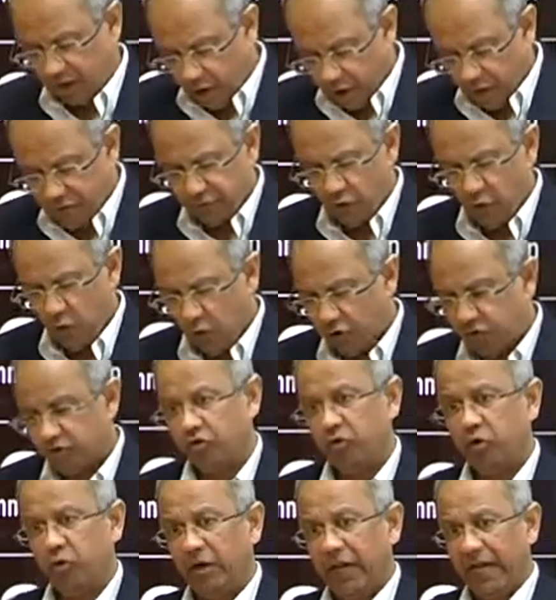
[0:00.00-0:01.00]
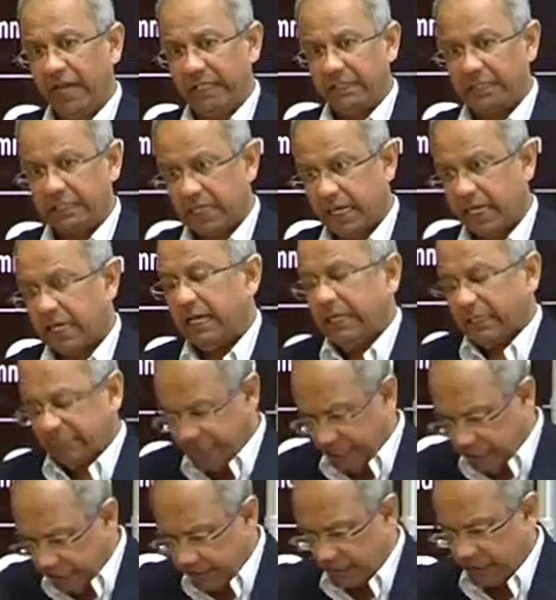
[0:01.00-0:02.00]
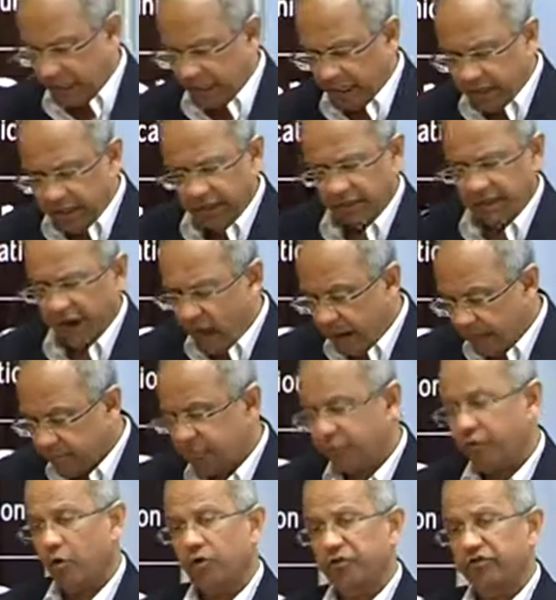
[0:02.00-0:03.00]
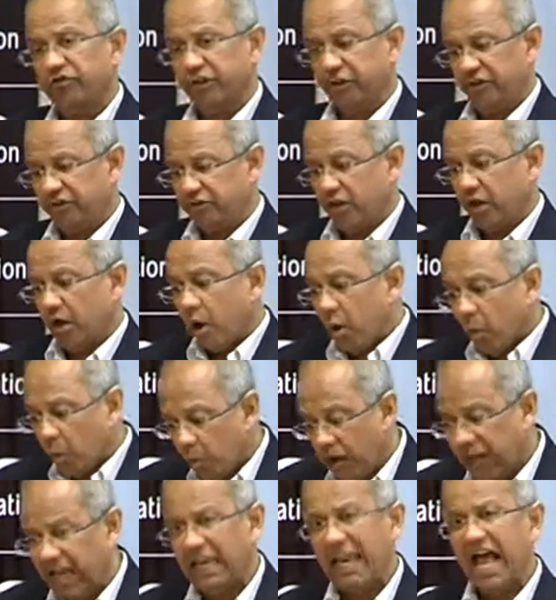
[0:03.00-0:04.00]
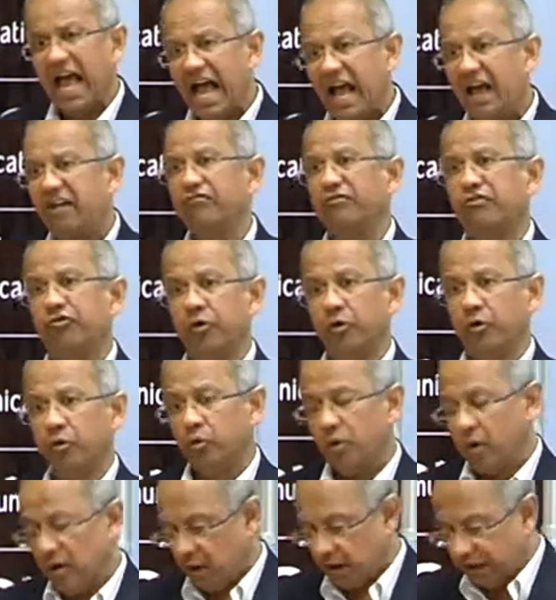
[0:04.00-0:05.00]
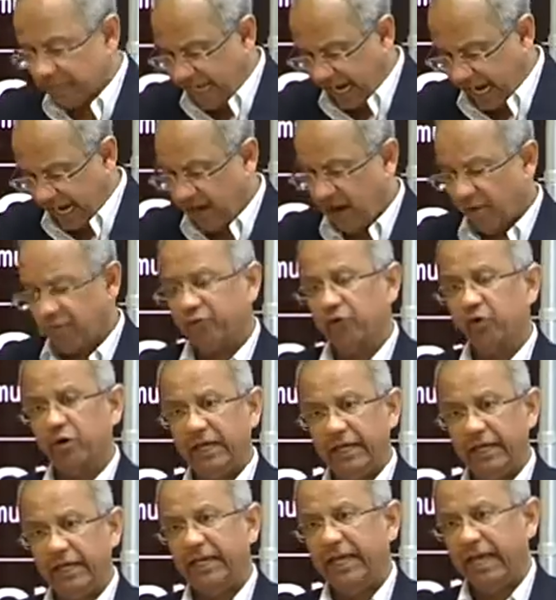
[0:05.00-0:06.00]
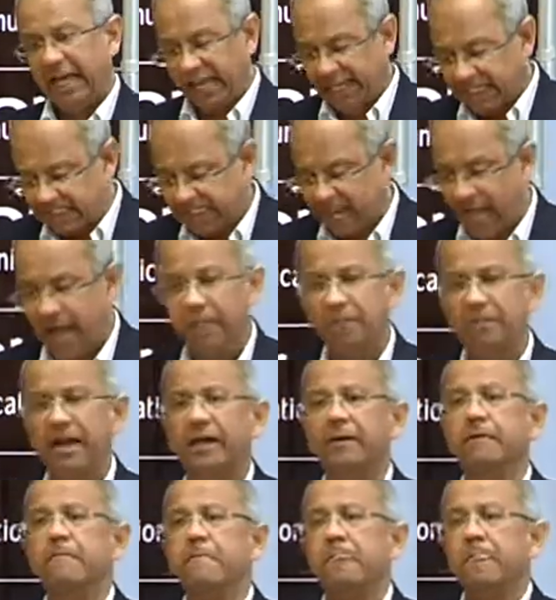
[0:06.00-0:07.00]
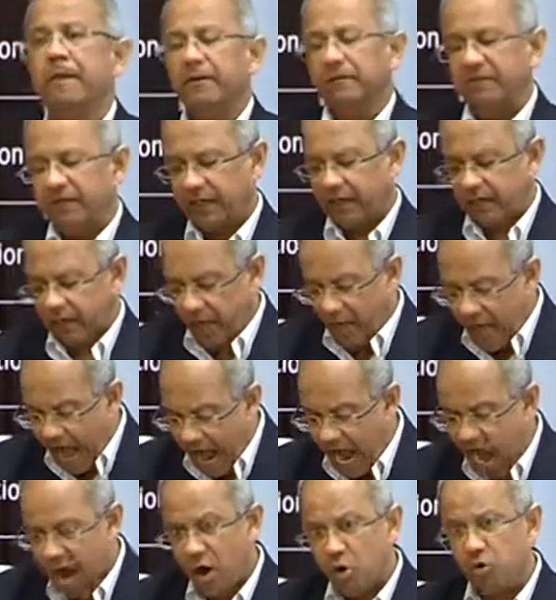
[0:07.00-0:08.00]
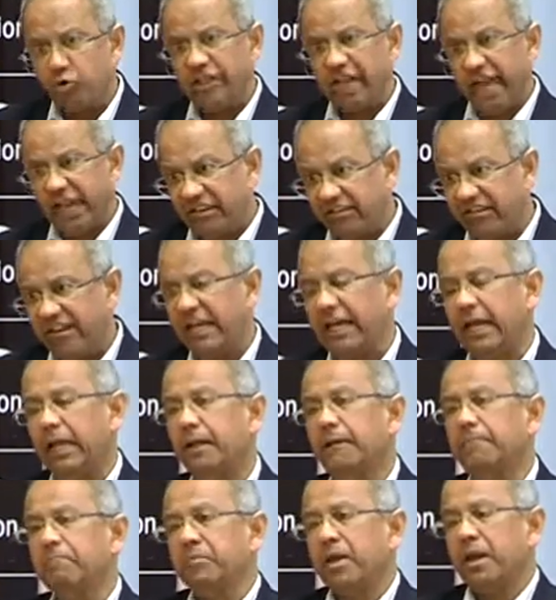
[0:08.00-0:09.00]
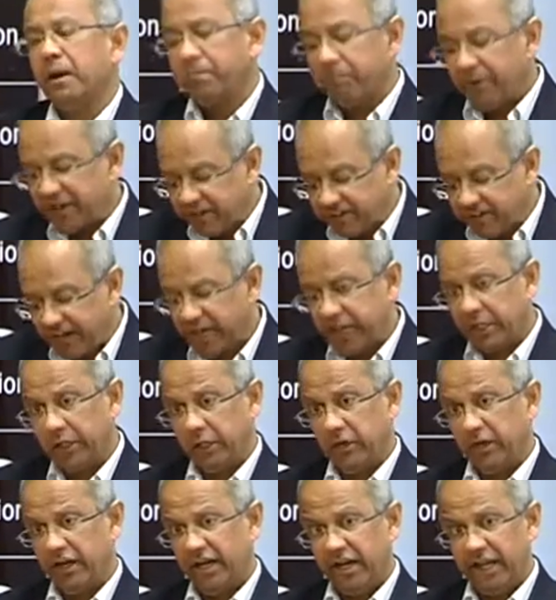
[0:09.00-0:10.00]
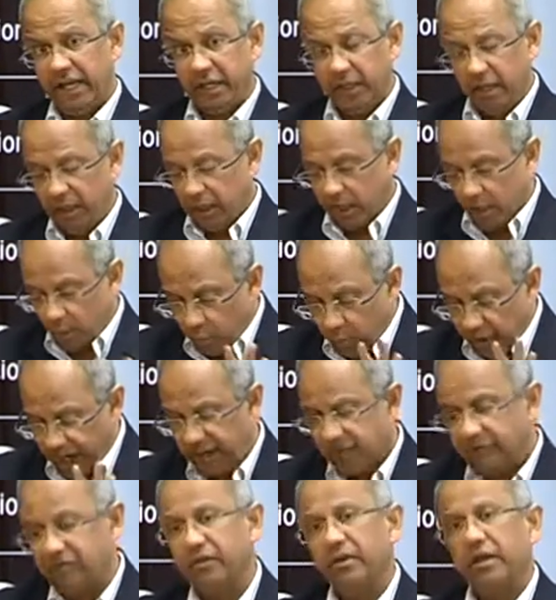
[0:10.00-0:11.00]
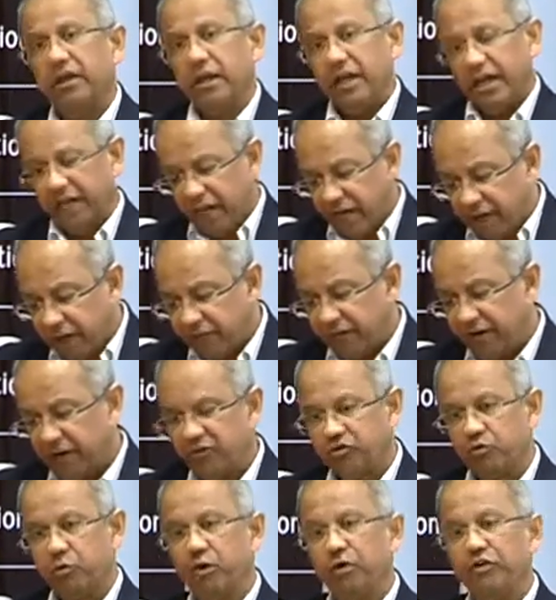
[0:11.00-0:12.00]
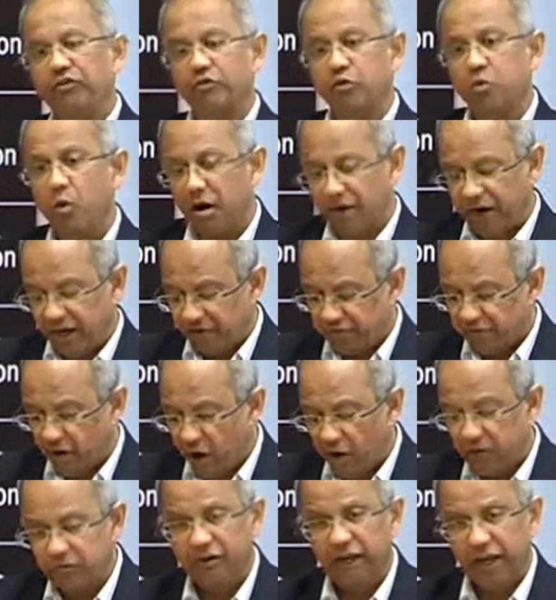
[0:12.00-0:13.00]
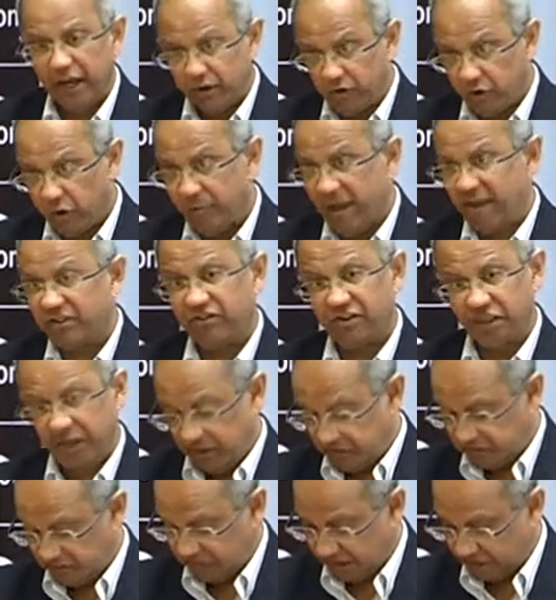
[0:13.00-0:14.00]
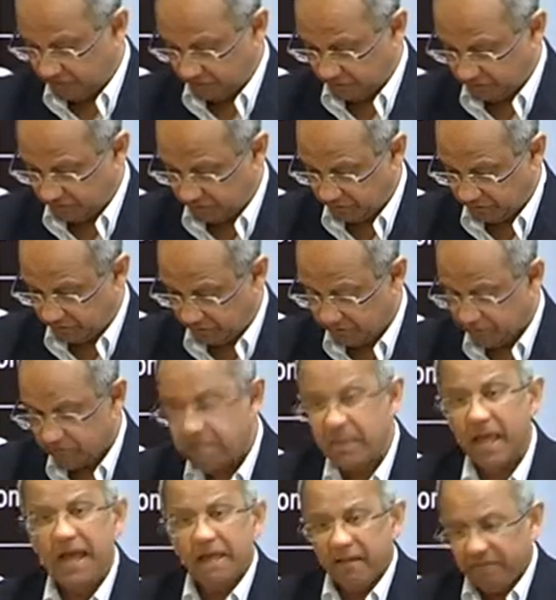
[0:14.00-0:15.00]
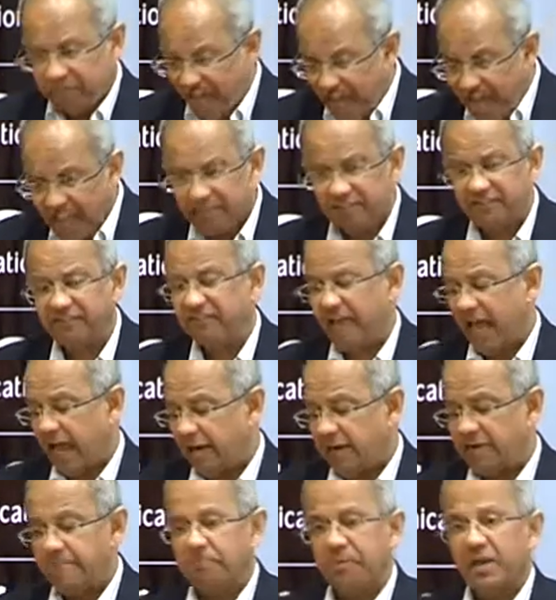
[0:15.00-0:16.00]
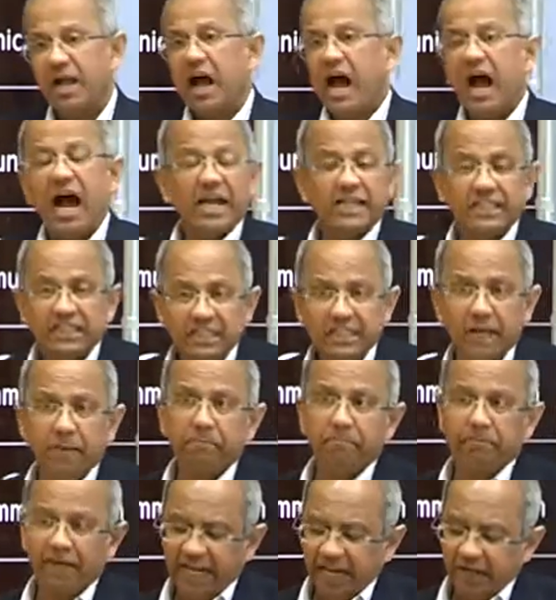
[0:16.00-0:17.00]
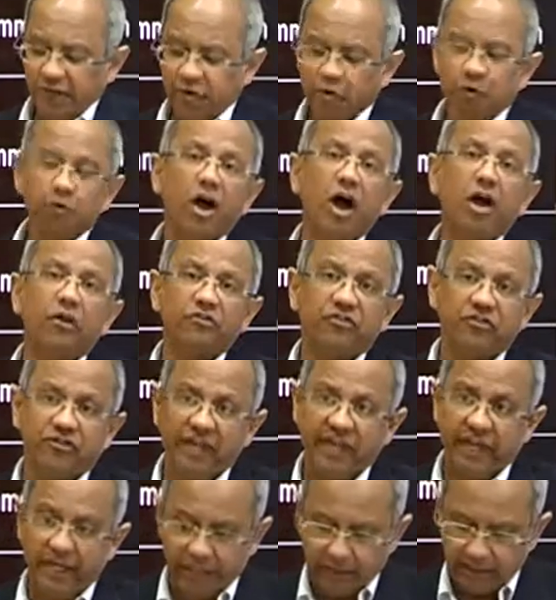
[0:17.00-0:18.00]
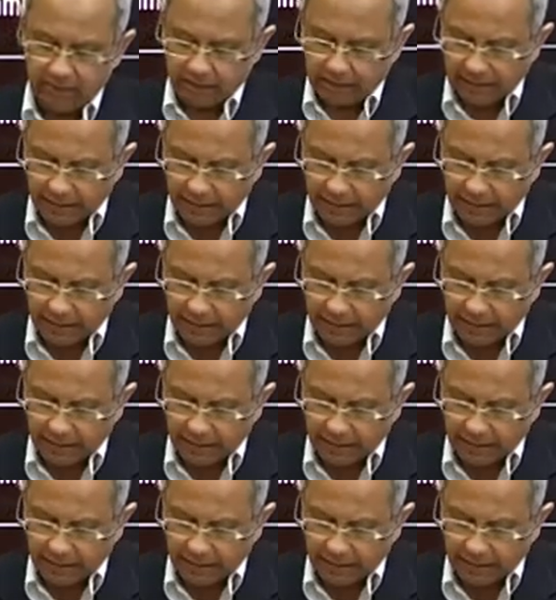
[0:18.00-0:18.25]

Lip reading: of court rulings, the Indian armed forces will have to carefully examine how they deal particularly with individuals who are involved in domestic insurgencies. That said, I simply do not see